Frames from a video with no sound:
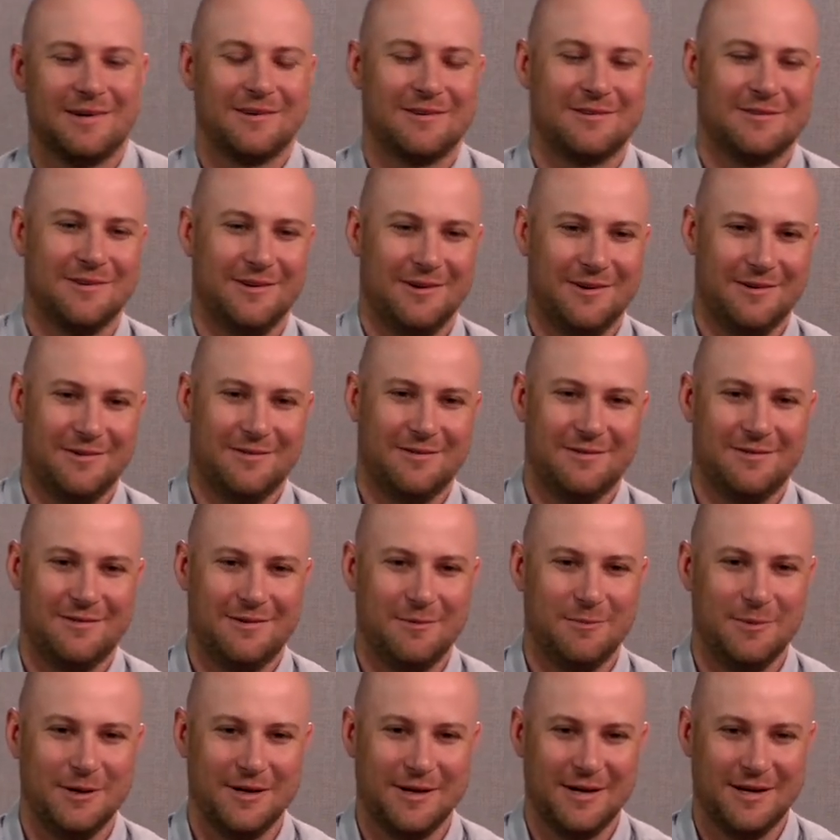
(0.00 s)
So,
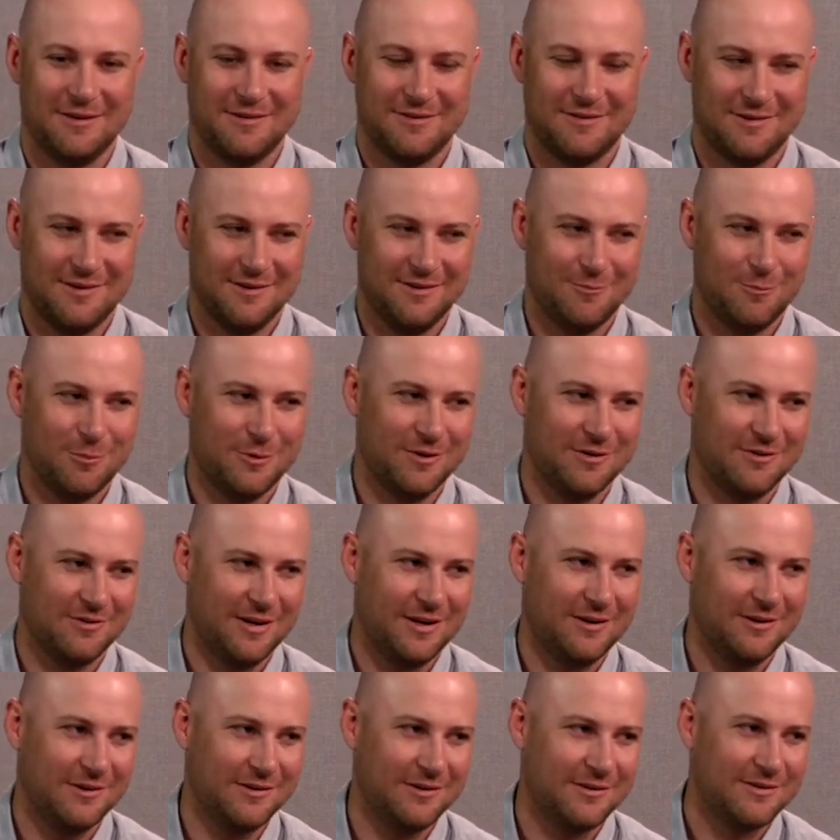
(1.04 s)
that's pretty
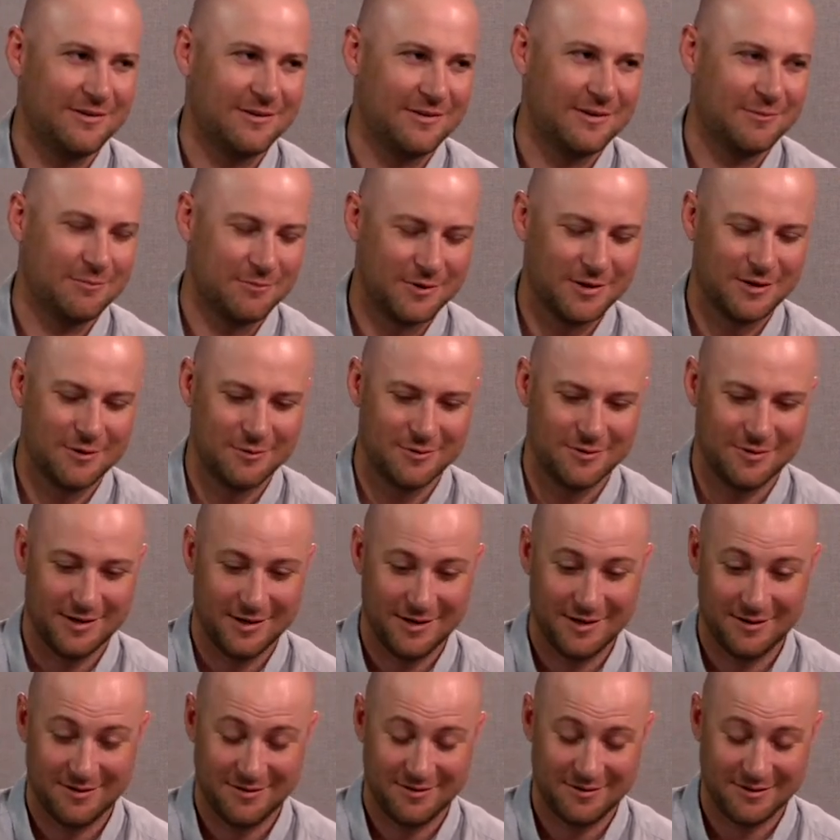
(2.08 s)
solid. I'm good with
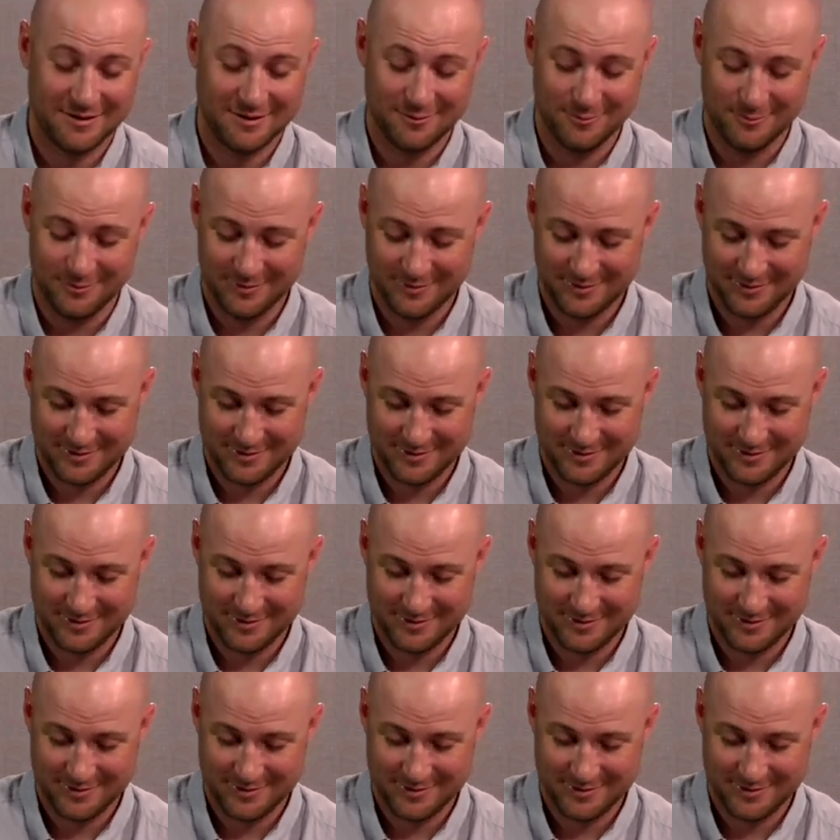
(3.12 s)
that. That's a good one.